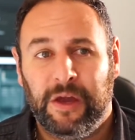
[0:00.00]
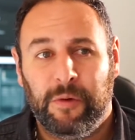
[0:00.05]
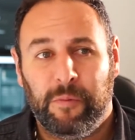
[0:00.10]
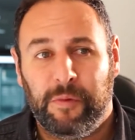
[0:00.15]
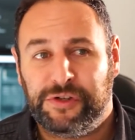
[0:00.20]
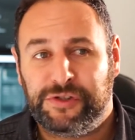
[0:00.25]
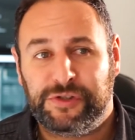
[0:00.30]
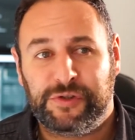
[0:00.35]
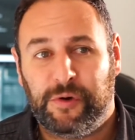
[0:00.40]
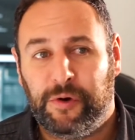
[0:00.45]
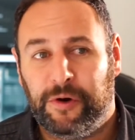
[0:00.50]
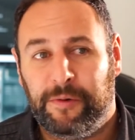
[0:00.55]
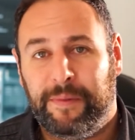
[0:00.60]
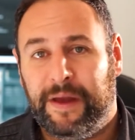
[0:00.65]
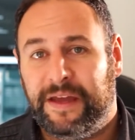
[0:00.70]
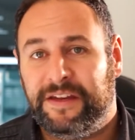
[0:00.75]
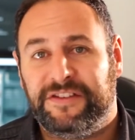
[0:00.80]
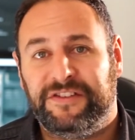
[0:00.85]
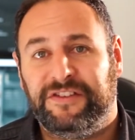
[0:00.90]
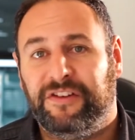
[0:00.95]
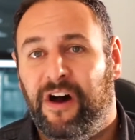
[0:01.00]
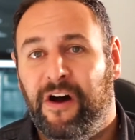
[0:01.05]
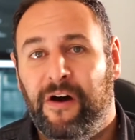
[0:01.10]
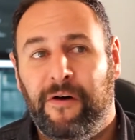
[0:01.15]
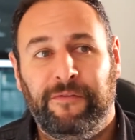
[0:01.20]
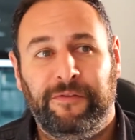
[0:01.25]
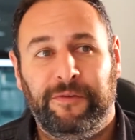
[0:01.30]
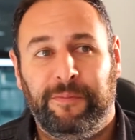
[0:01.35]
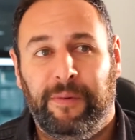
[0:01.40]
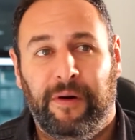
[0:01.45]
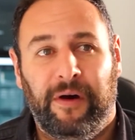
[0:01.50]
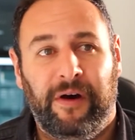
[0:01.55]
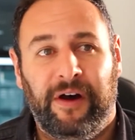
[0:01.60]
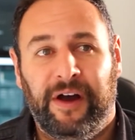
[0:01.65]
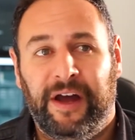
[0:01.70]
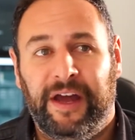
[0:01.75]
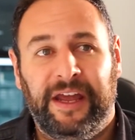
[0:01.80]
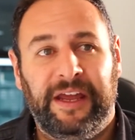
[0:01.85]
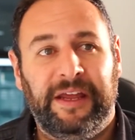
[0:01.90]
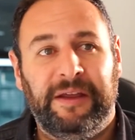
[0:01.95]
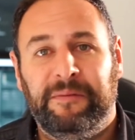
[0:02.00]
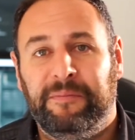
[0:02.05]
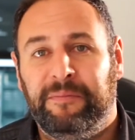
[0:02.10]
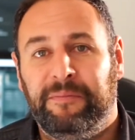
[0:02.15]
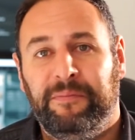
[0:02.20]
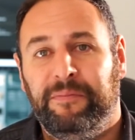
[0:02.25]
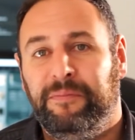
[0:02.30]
which could have been solved by